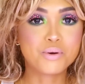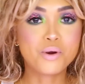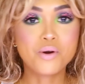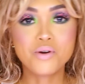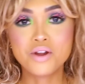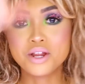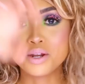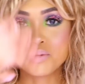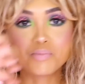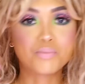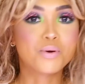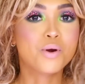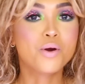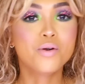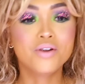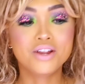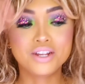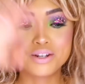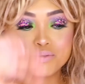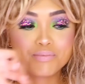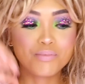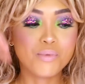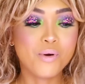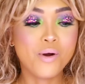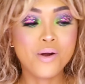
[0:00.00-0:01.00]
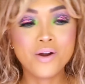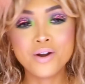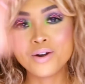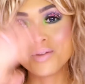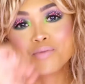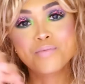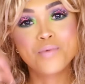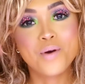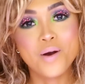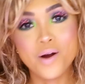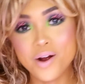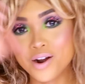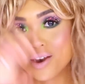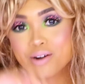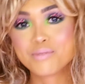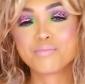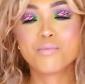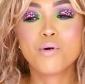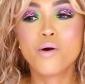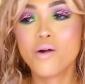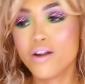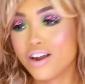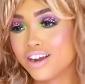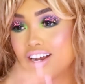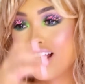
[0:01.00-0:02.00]

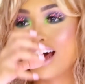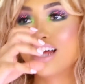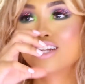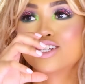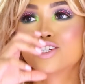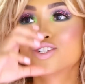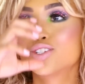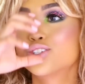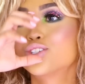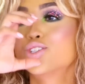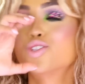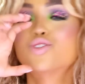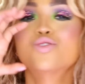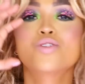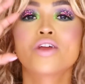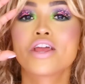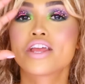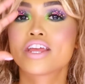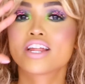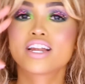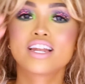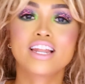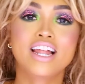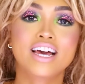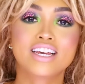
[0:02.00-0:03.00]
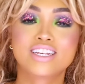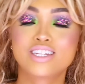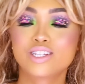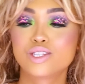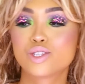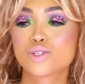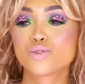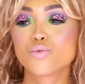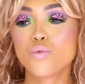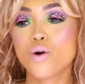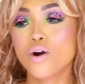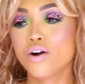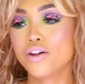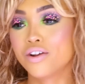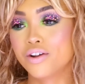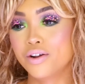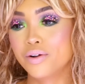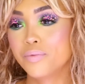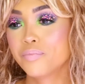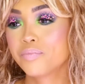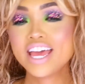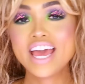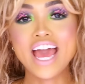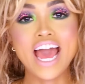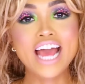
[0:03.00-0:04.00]
more, and I just drink it like it's
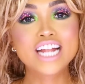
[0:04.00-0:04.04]
water.